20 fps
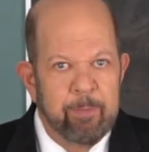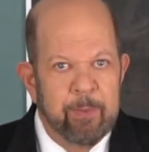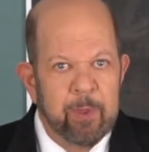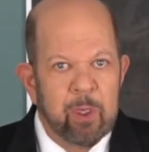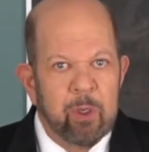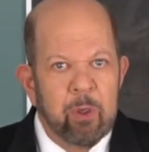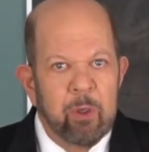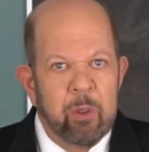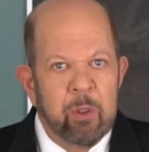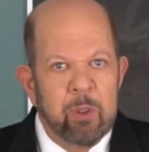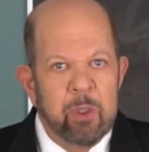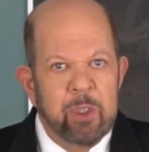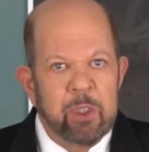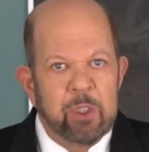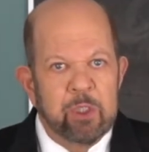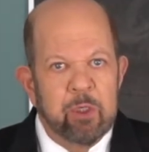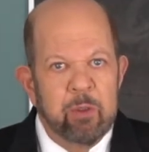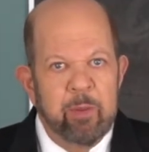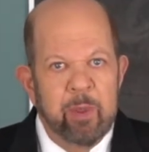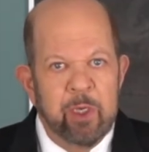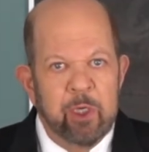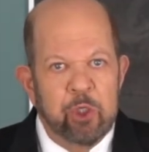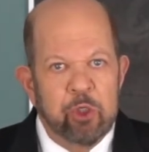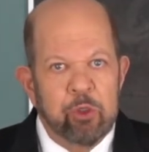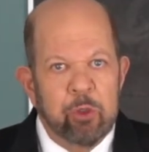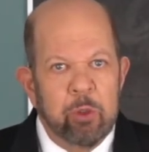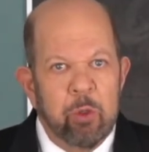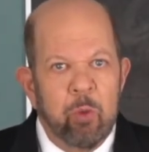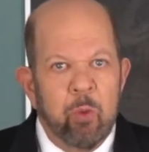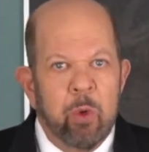The goal is to make
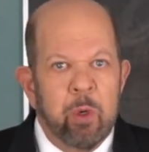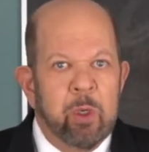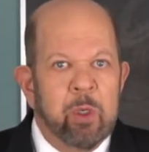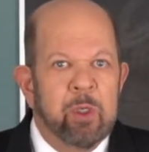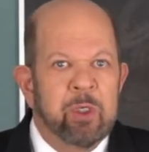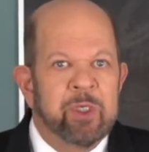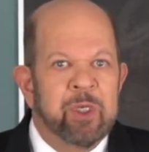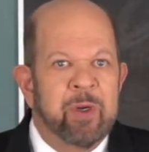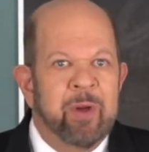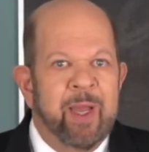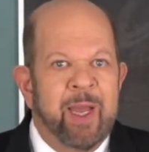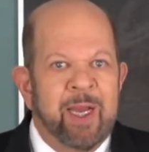sure workers are